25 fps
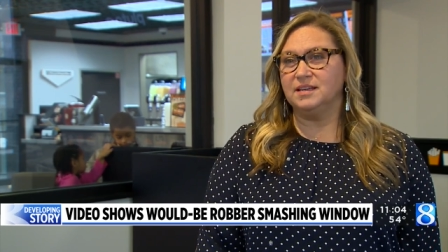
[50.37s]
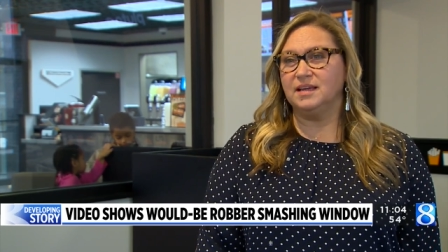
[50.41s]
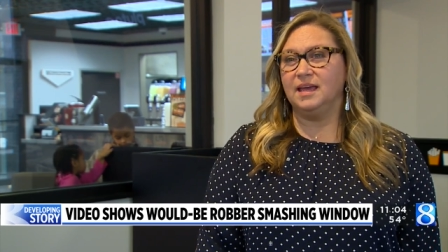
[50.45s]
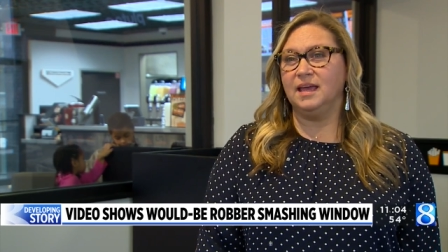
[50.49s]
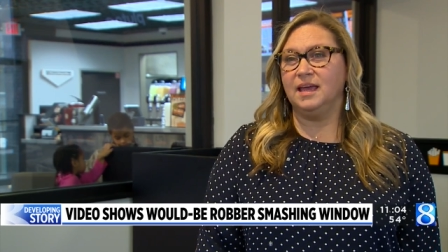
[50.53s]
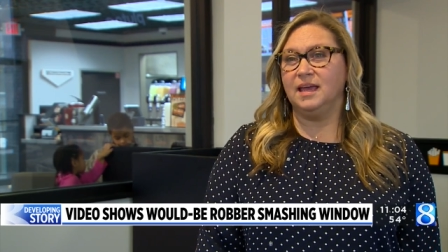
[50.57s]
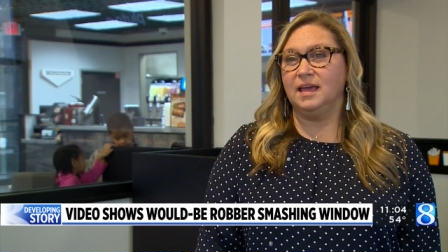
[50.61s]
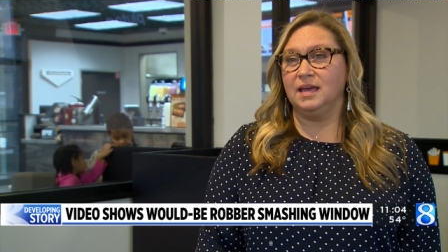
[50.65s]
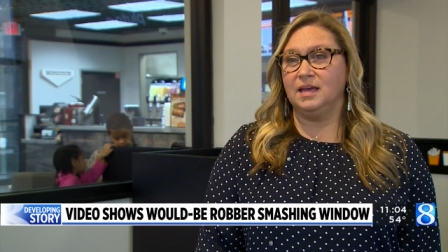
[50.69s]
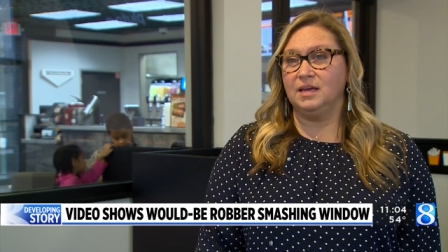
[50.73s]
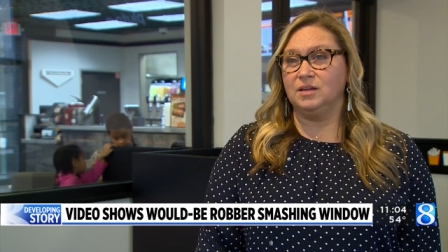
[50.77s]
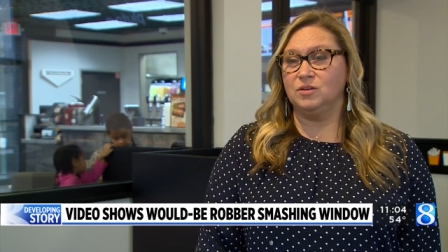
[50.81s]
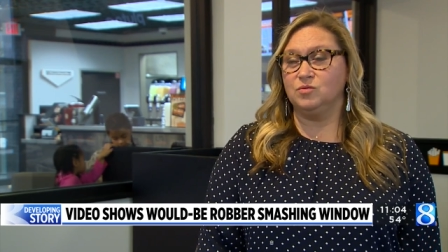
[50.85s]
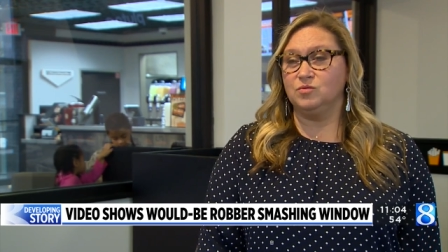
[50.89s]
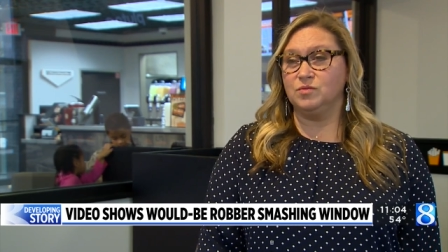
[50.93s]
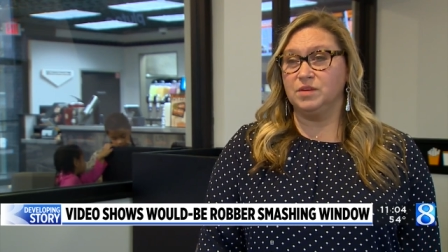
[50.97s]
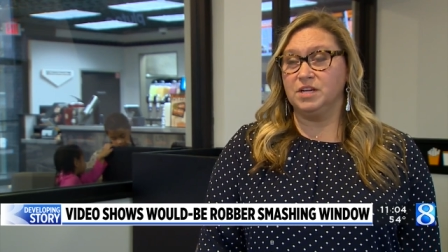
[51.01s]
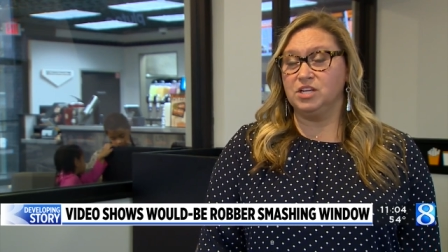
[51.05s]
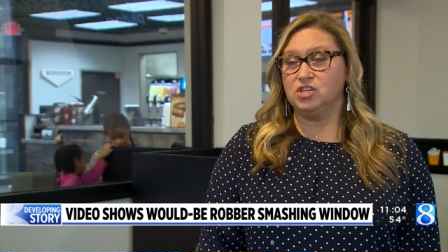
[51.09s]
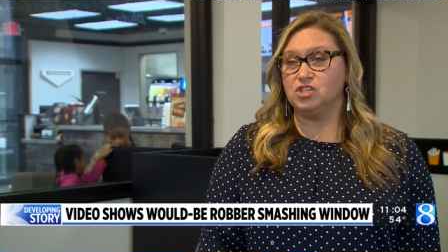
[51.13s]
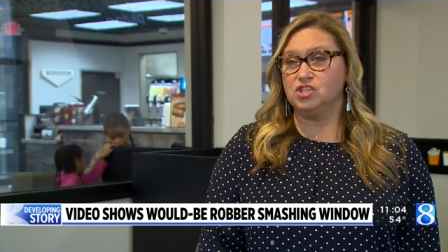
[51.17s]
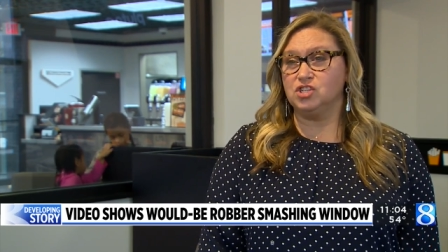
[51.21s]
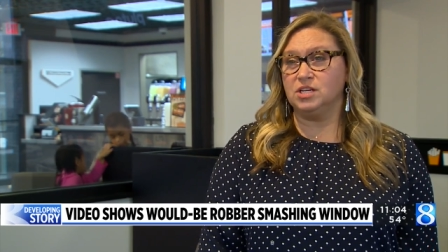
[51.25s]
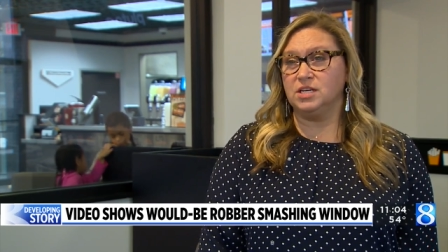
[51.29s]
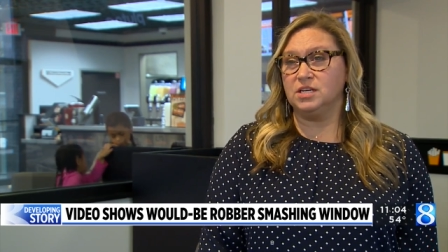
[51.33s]
and
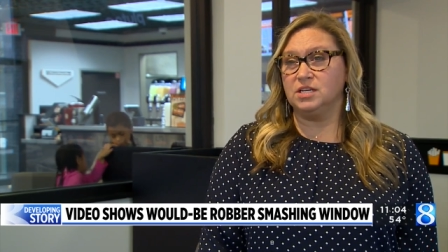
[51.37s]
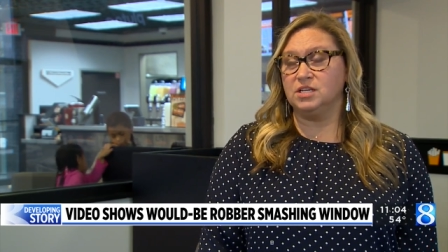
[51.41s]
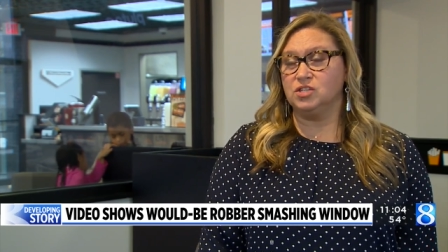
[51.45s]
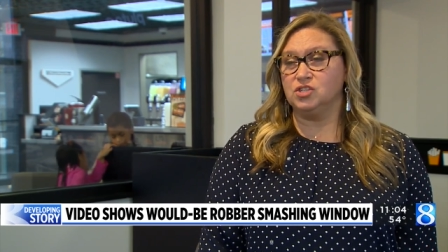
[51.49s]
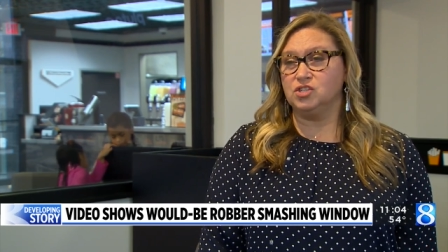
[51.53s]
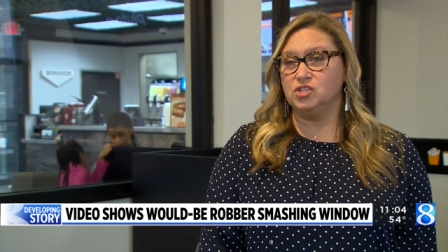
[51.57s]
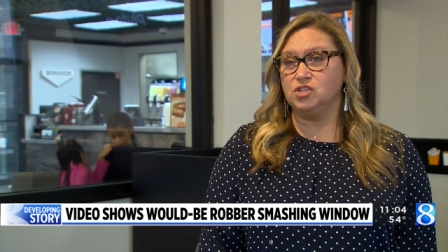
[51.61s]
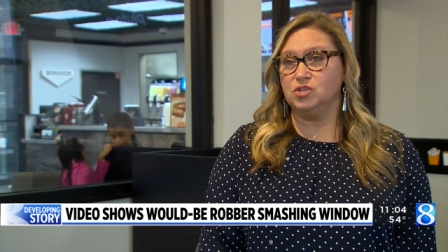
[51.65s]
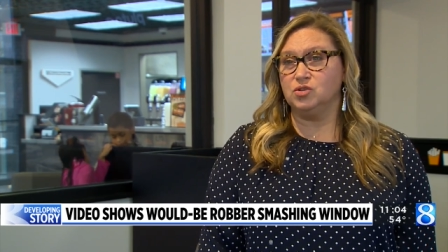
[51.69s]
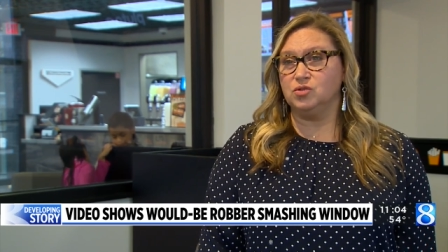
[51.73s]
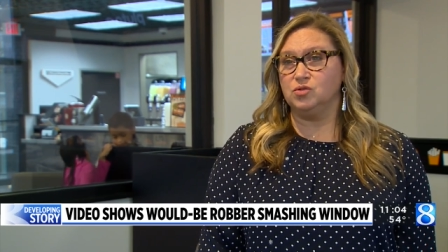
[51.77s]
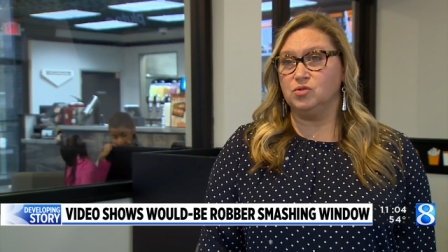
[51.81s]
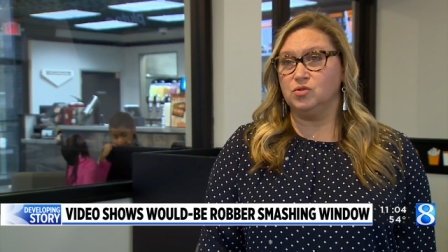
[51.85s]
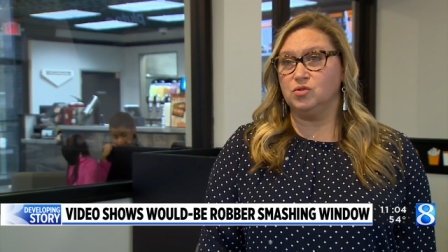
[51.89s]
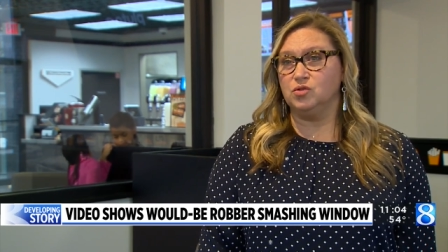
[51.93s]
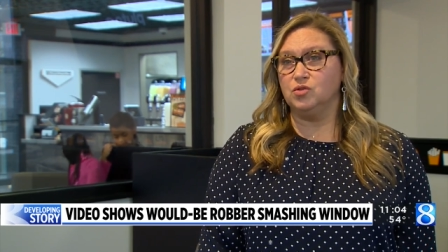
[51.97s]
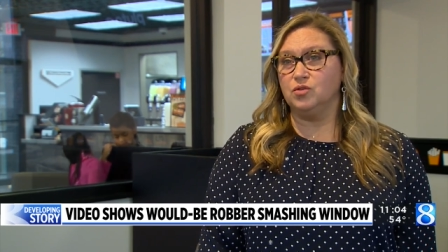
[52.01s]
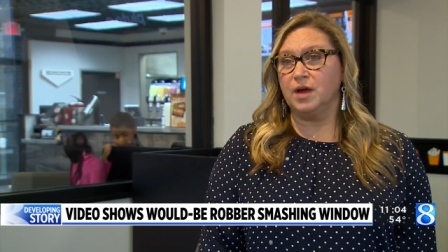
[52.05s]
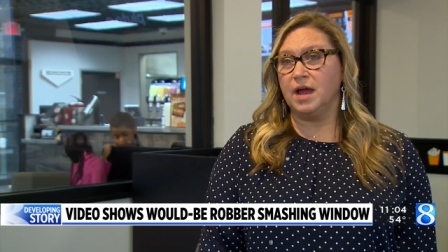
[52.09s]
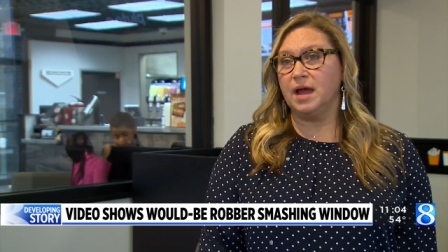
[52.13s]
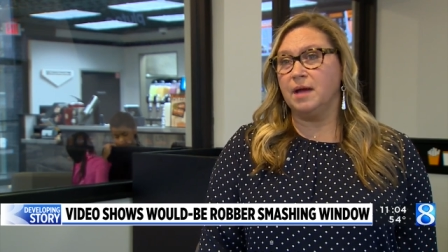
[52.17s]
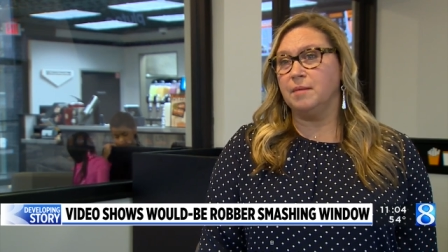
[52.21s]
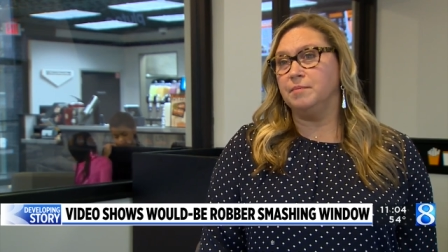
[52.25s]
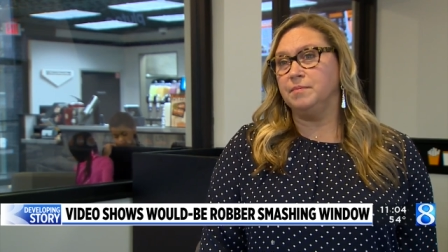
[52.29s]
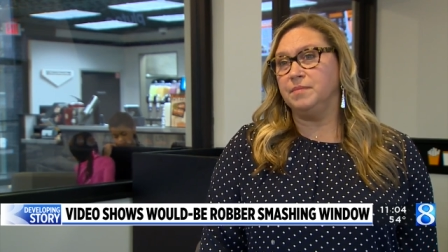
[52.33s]
reached in to
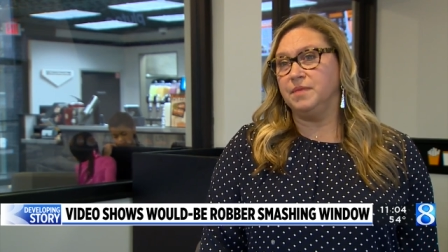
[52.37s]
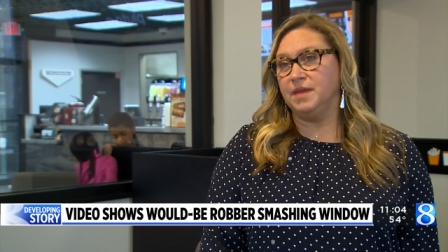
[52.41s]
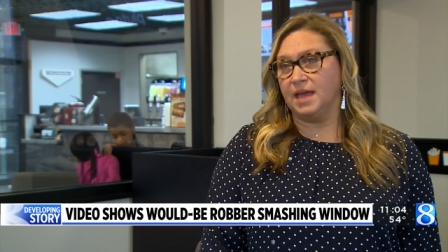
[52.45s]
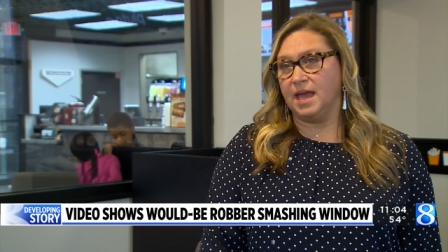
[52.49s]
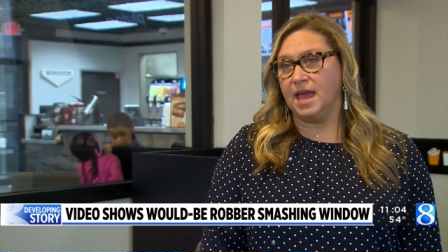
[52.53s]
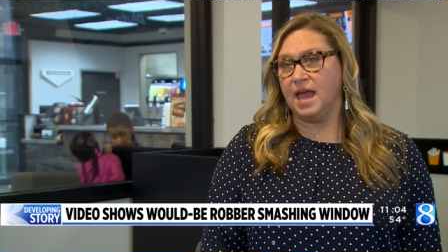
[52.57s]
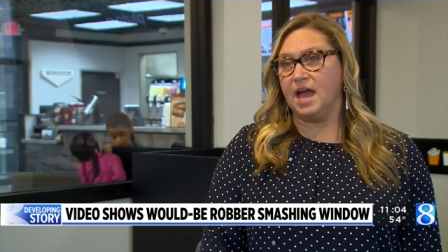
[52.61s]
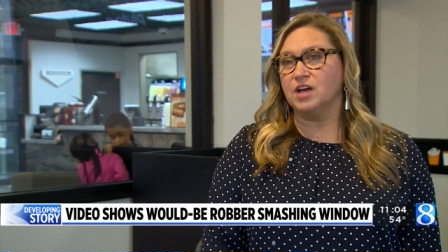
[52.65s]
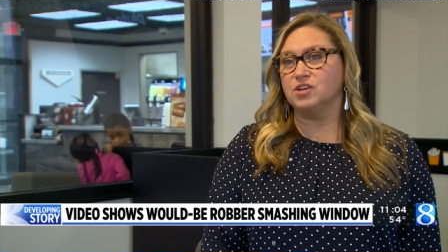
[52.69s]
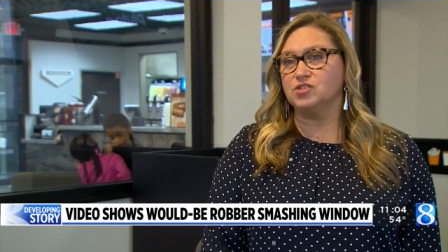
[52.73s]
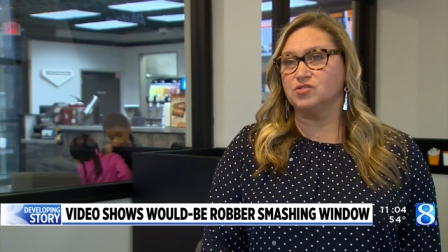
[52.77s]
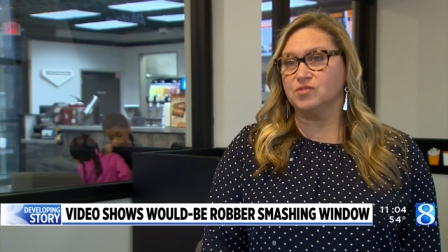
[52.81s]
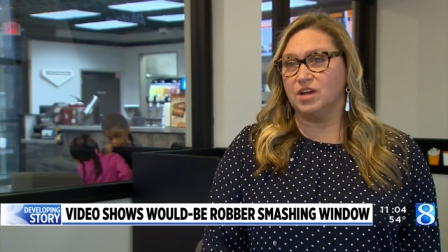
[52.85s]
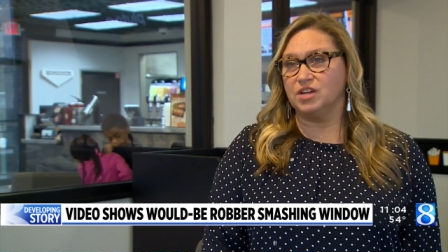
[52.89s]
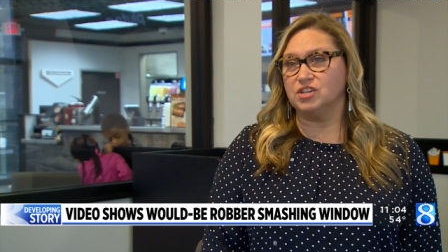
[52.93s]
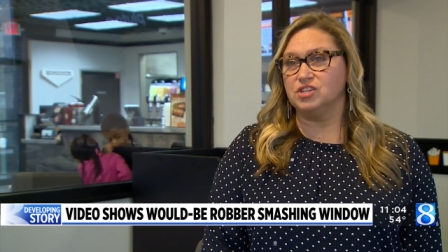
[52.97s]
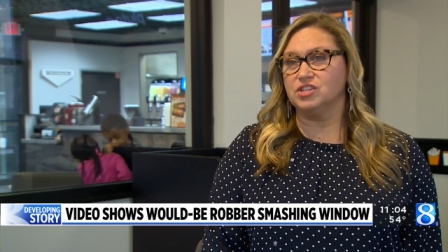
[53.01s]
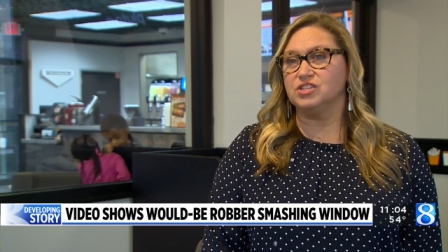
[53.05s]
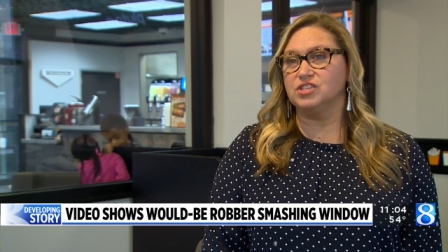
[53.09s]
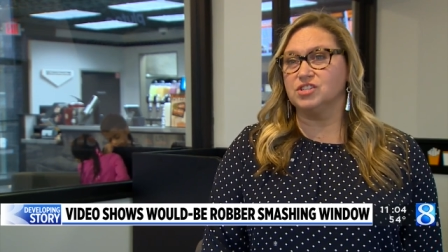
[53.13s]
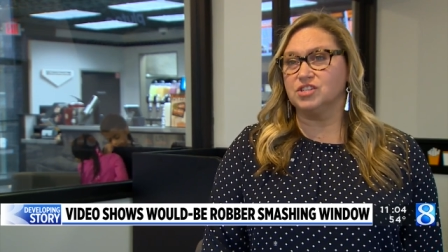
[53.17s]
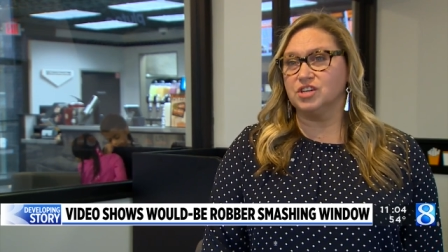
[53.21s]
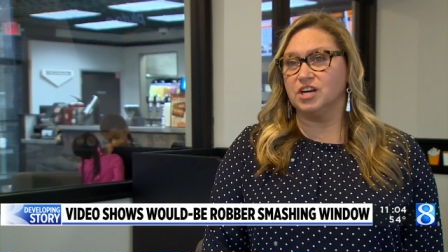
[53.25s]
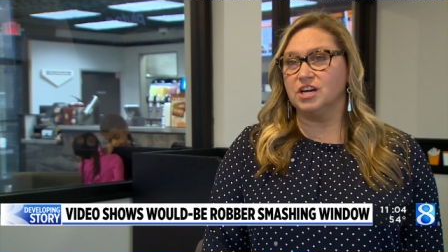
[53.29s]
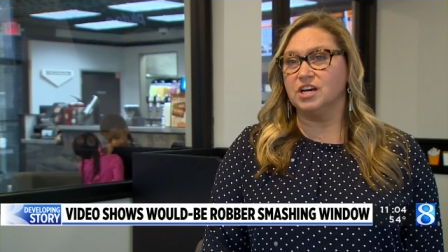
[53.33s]
grab the cash
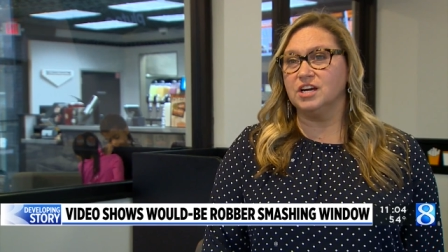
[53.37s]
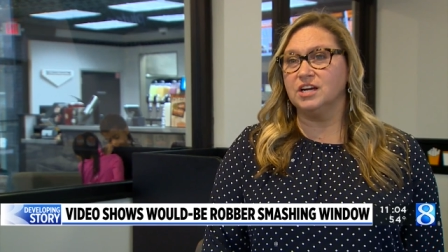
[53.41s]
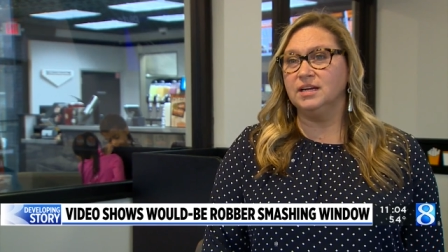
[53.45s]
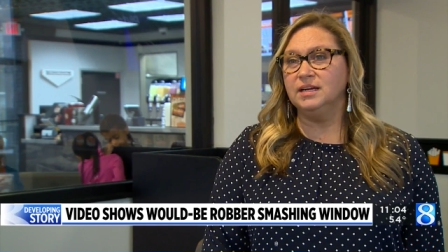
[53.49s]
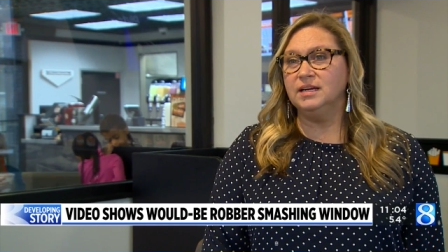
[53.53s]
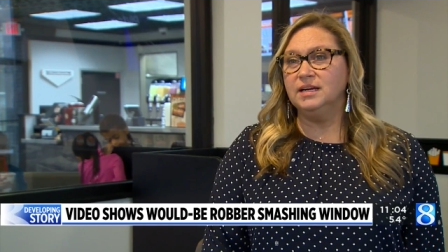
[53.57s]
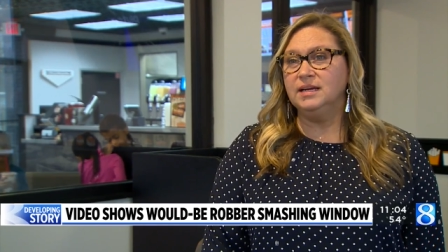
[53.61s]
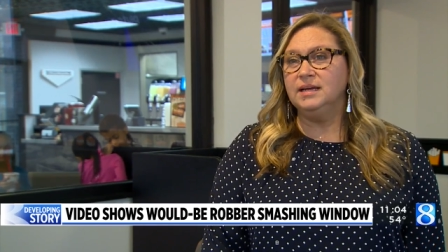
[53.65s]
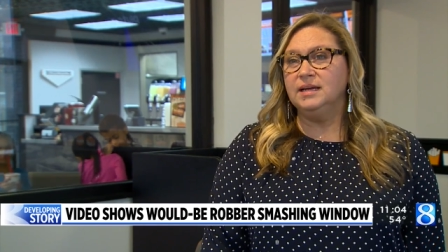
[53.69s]
register.